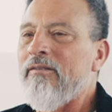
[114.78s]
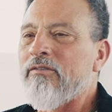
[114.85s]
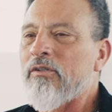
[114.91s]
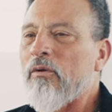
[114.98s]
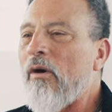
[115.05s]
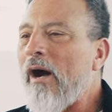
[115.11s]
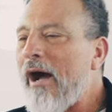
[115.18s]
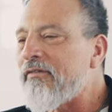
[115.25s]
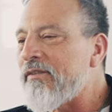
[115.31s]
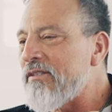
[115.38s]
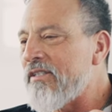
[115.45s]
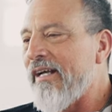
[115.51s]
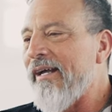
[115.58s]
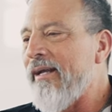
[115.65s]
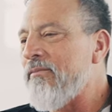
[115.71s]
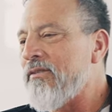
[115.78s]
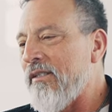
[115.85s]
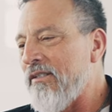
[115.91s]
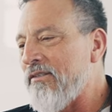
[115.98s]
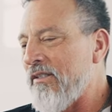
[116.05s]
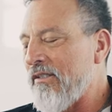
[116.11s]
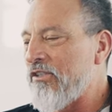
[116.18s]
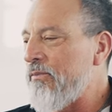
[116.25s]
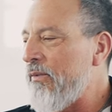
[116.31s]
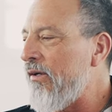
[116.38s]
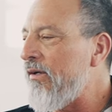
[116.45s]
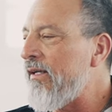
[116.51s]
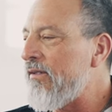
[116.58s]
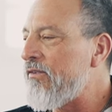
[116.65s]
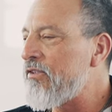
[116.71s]
so oftentimes in this
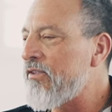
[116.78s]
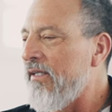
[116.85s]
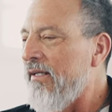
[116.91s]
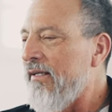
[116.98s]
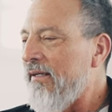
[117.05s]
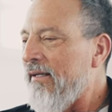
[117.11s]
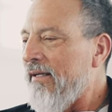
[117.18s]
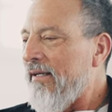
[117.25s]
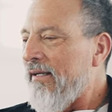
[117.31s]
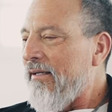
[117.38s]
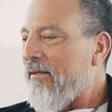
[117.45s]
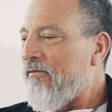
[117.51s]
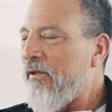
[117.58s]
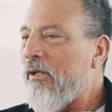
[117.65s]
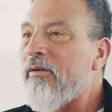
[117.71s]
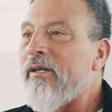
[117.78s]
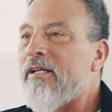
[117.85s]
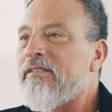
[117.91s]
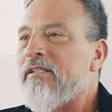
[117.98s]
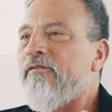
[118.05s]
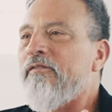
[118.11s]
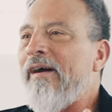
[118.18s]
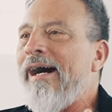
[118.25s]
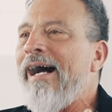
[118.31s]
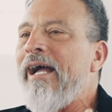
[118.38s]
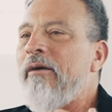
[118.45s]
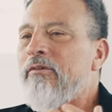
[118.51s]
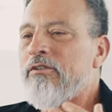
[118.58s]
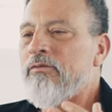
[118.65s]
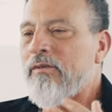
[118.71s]
experience feeling as if
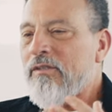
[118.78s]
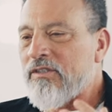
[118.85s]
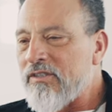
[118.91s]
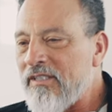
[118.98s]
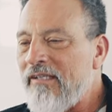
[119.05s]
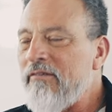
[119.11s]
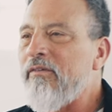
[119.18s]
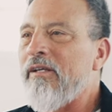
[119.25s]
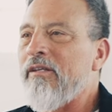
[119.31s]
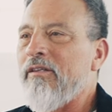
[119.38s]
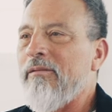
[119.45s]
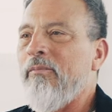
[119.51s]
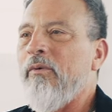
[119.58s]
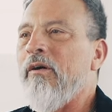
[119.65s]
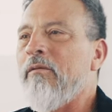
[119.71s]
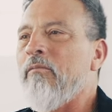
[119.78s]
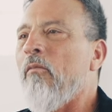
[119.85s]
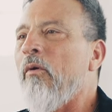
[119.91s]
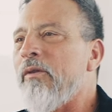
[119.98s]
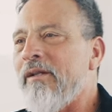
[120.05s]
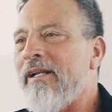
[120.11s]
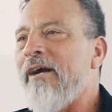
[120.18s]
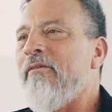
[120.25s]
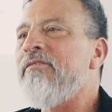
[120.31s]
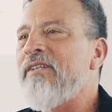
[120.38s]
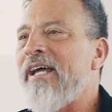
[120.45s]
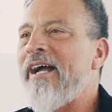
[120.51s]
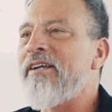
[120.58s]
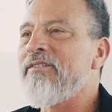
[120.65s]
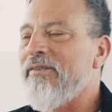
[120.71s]
I was receiving the book more than I
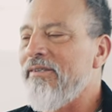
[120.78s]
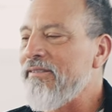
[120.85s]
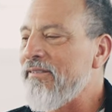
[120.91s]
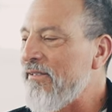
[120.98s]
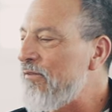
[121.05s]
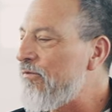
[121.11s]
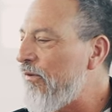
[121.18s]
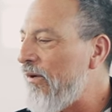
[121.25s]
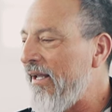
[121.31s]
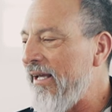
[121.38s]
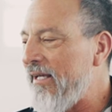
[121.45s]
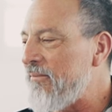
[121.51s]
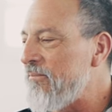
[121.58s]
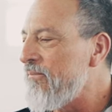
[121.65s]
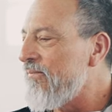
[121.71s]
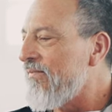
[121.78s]
was actually delivering it.